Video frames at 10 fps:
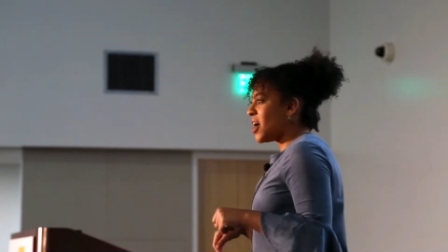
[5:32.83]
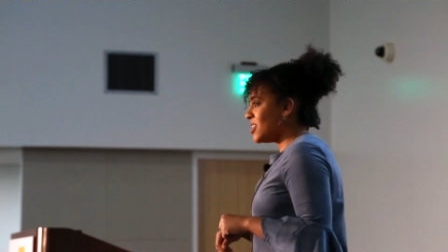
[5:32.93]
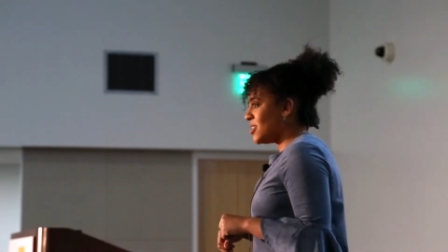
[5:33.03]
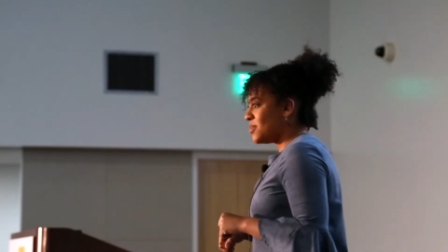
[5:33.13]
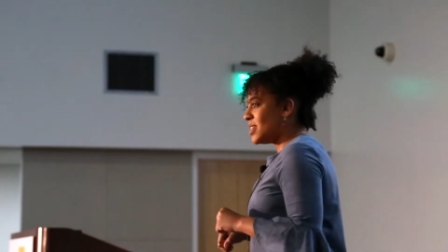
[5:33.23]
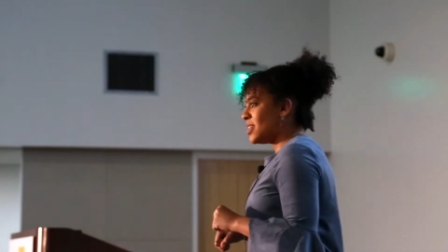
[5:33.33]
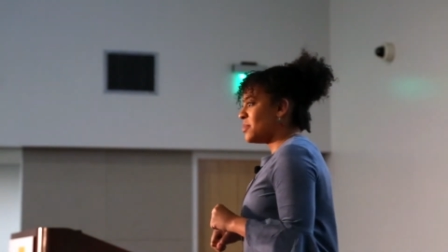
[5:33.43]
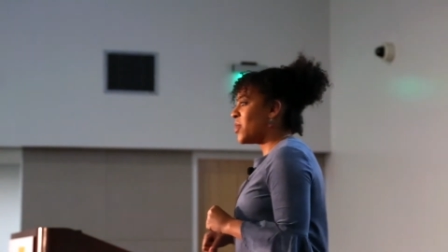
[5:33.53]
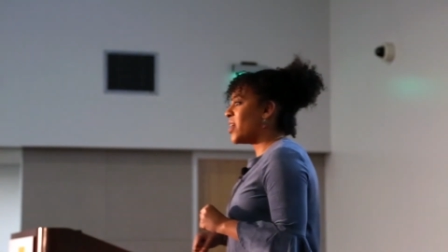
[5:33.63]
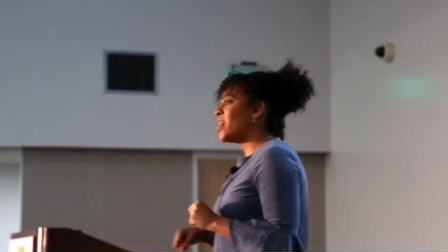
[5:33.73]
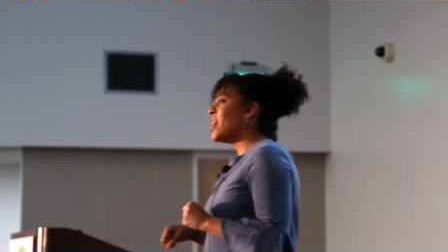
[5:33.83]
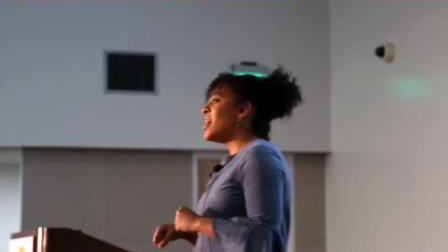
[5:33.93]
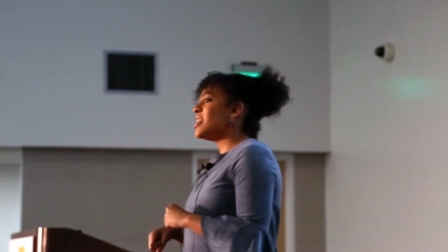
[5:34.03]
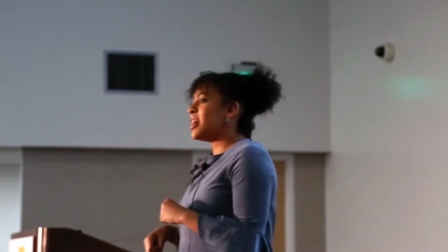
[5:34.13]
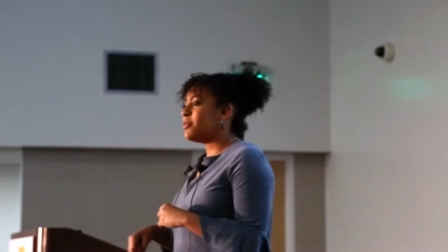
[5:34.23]
costumes anymore.
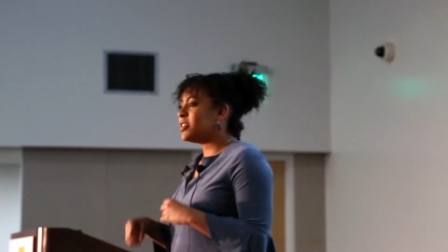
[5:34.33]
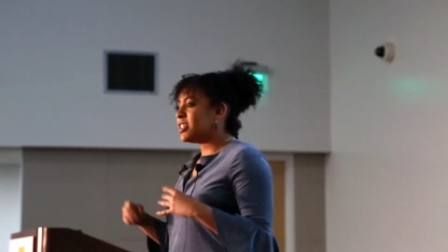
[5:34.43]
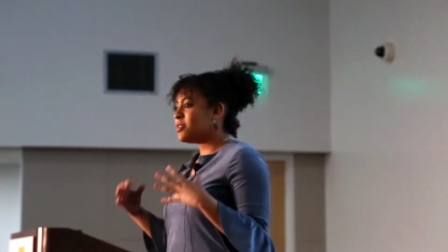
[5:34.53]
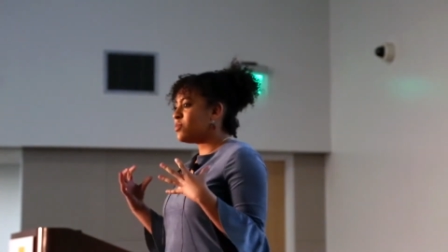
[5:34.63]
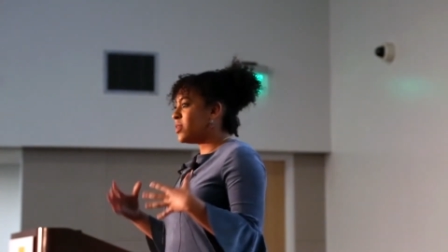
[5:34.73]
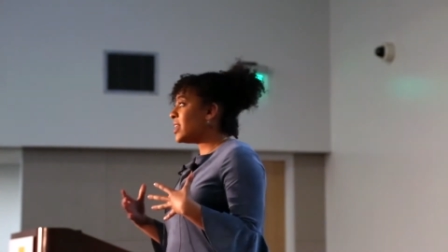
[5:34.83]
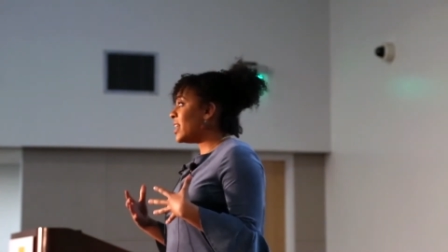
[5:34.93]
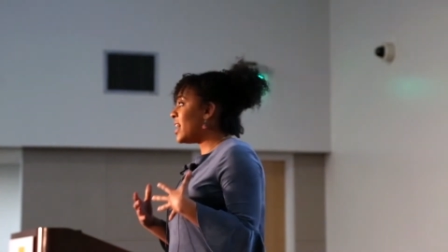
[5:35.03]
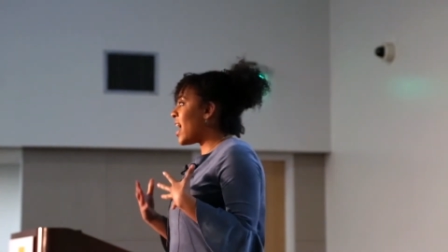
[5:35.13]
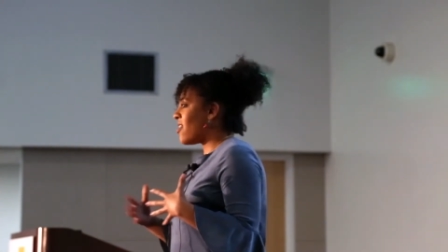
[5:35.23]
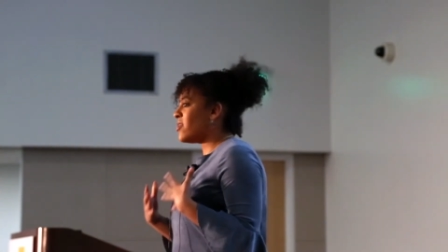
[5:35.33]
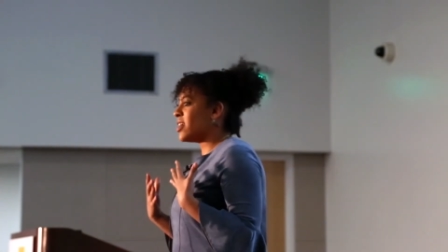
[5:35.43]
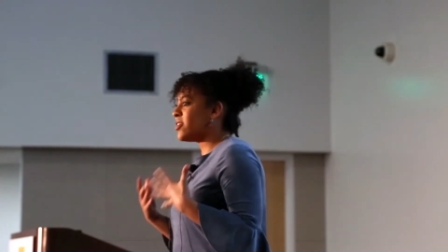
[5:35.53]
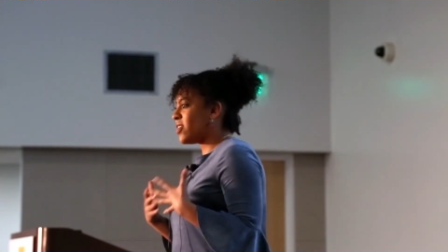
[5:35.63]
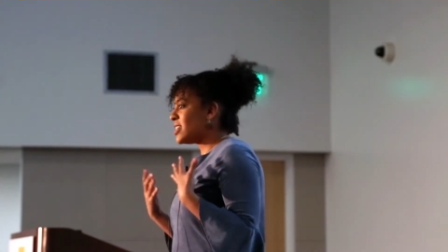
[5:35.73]
They were just really
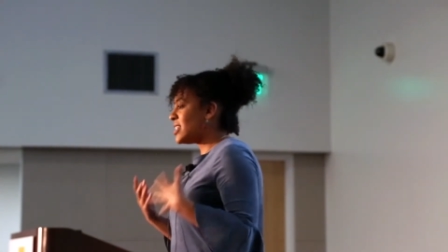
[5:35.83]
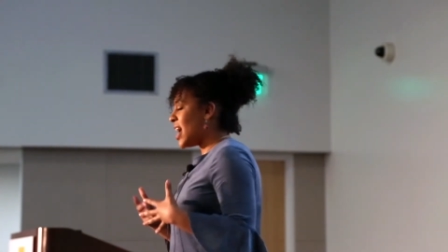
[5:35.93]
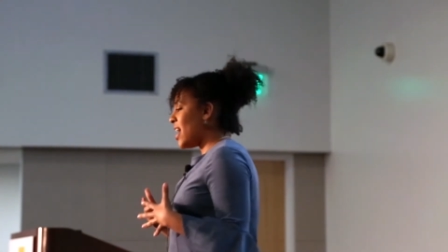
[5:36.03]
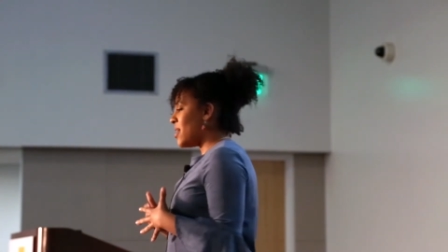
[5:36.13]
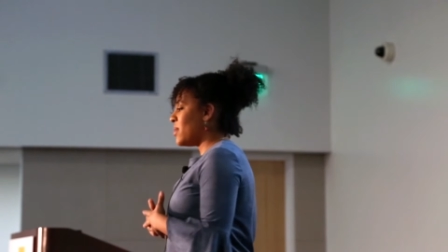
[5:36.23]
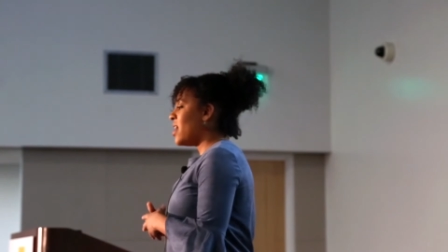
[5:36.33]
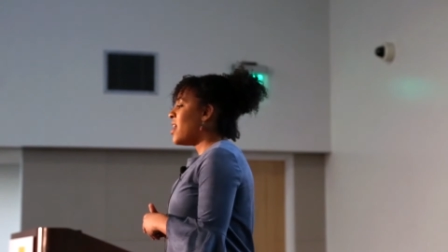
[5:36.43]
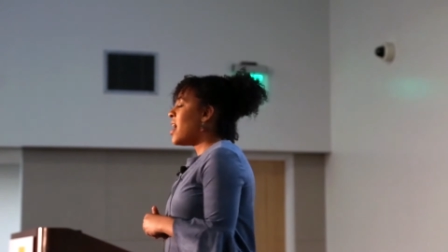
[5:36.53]
having a great time.